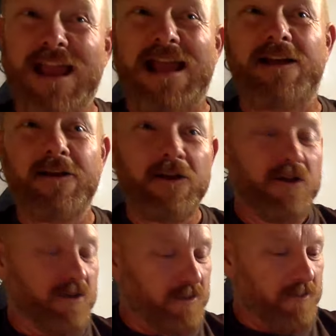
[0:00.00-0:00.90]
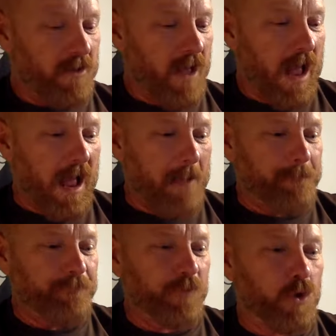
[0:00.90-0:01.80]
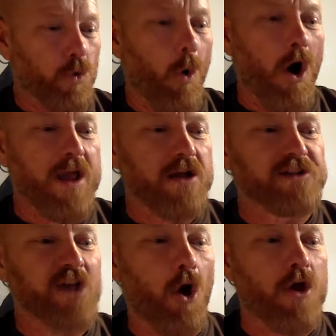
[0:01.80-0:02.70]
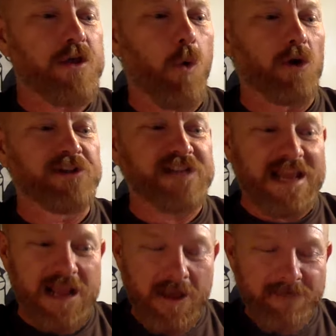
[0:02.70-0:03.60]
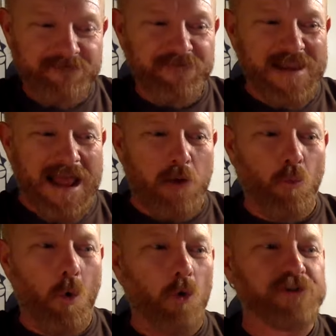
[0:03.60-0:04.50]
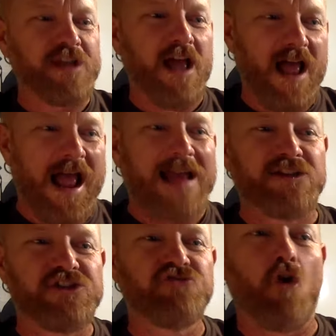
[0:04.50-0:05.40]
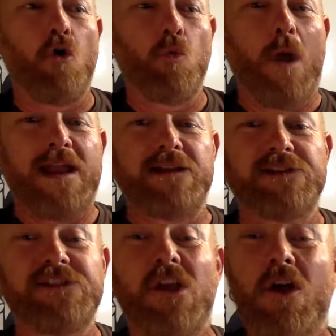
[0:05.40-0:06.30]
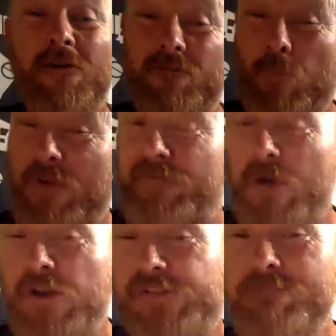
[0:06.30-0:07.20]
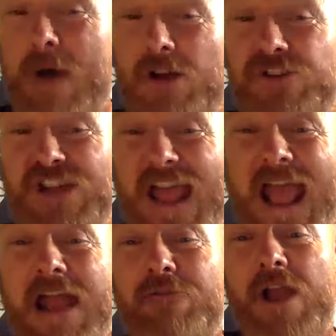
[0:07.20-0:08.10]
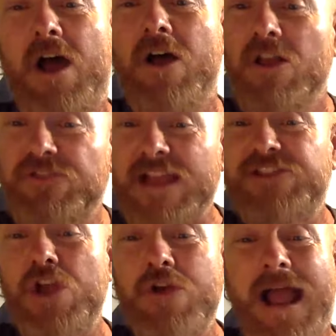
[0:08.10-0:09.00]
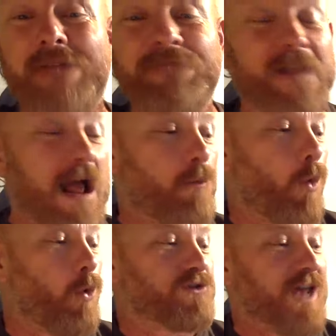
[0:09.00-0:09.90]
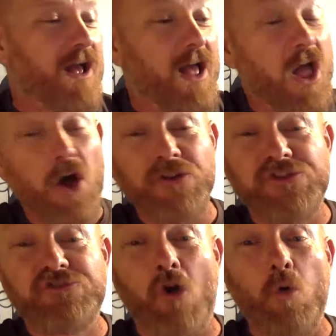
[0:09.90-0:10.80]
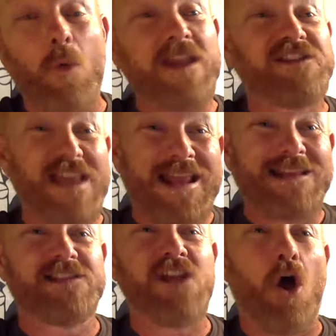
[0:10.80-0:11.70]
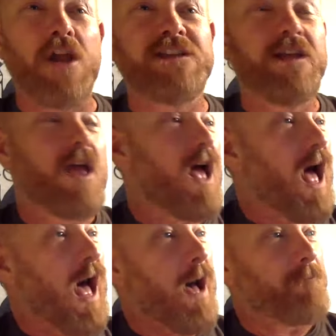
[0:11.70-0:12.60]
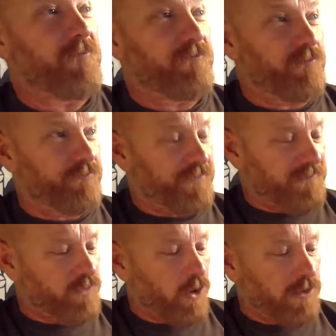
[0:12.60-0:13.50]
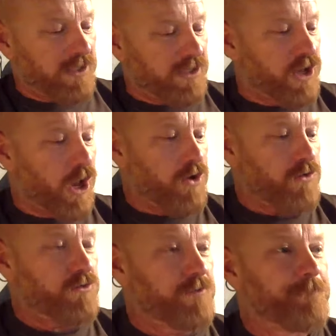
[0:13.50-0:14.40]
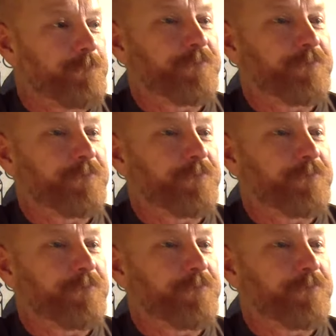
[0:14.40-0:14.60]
get quite as high quality flat water and strong winds with as much area. They do have flat water and strong winds inside. They've got a lagoon,